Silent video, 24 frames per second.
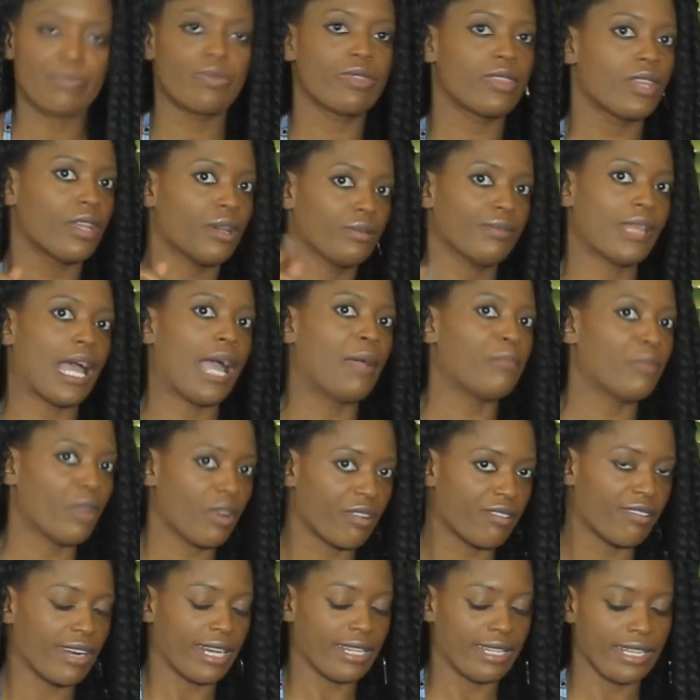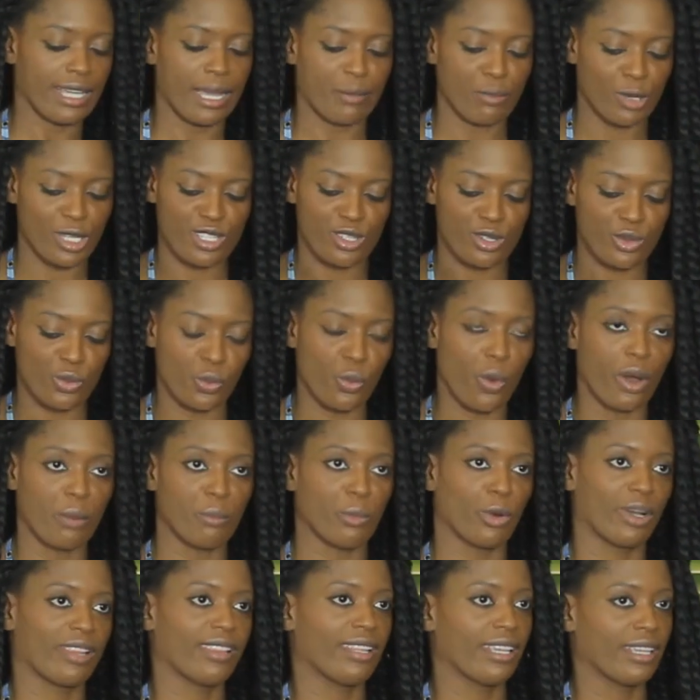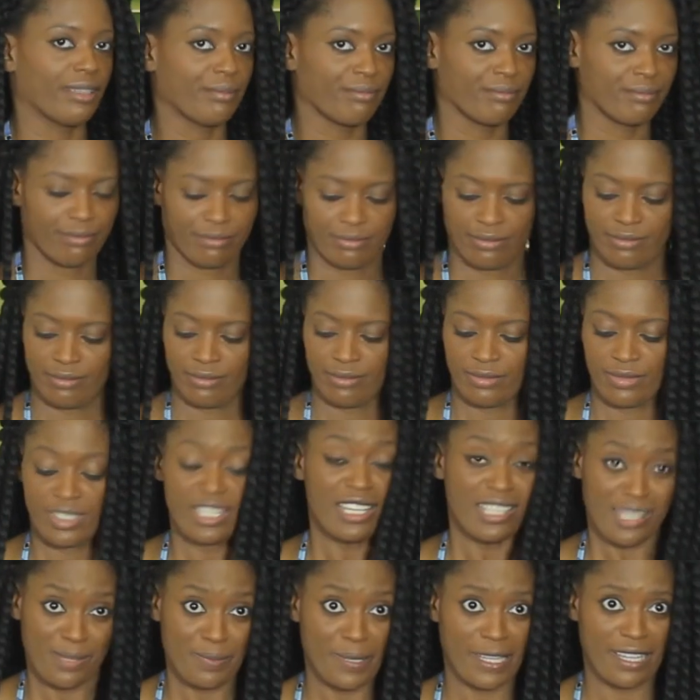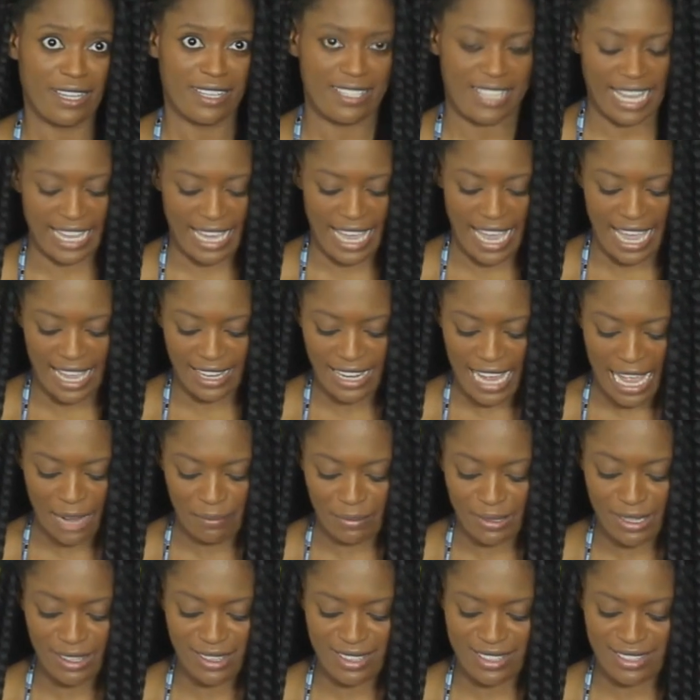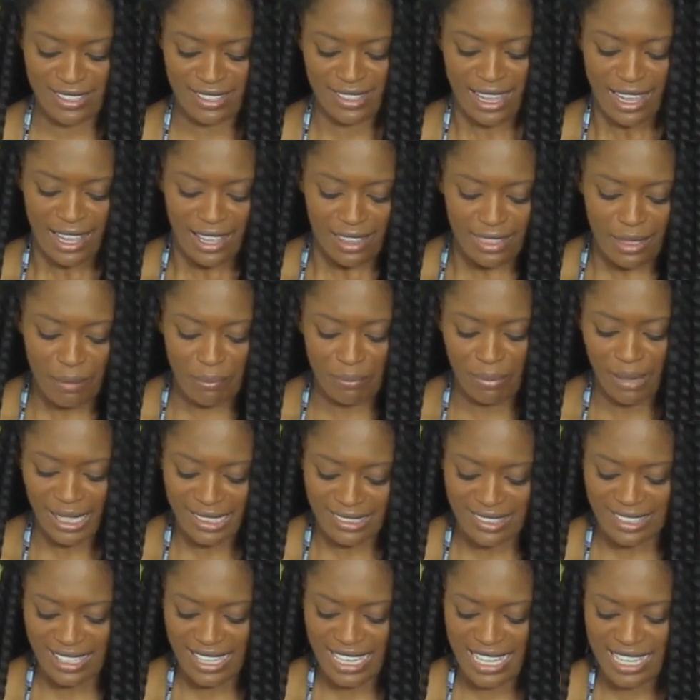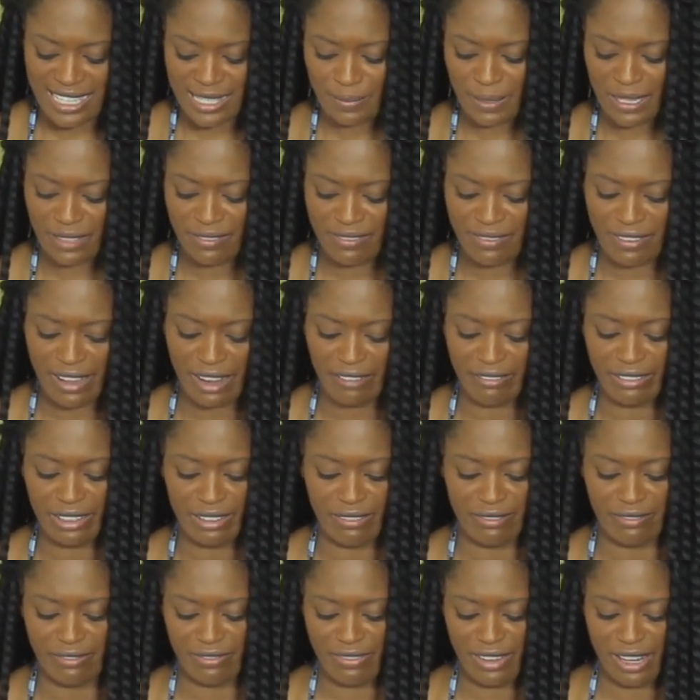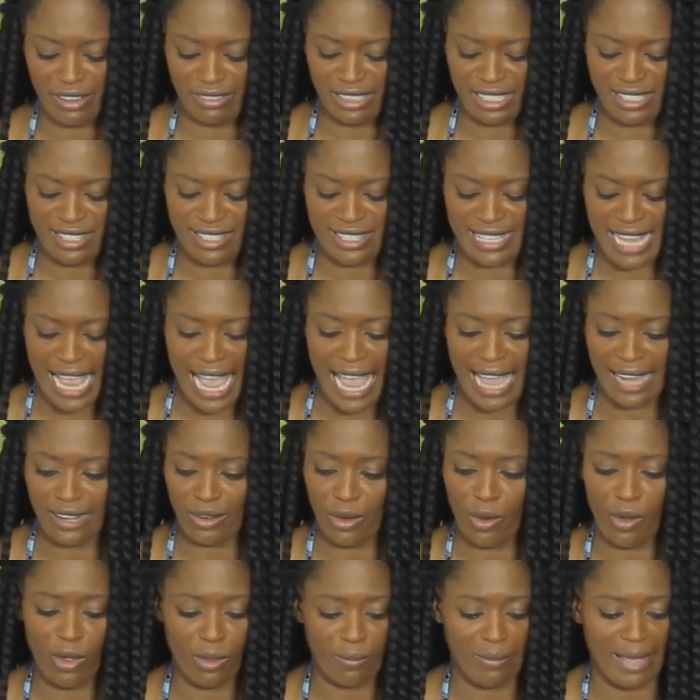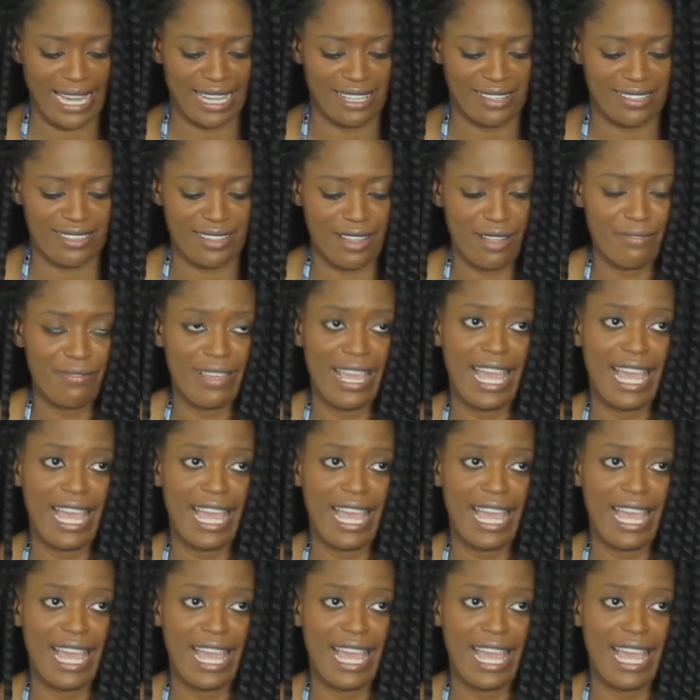No, I'm not ready. I'm going to do one more thing, just because I can, and because the butter has been very, very sad all by itself.